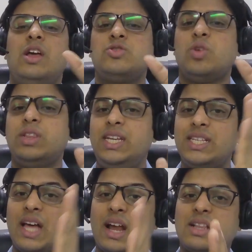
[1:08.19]
So
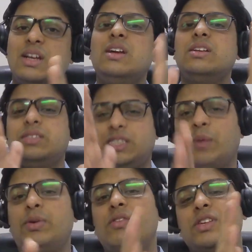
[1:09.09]
these are the
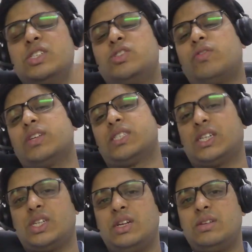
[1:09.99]
subdivisions of this
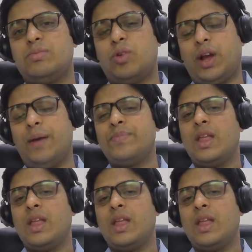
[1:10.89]
section. Okay.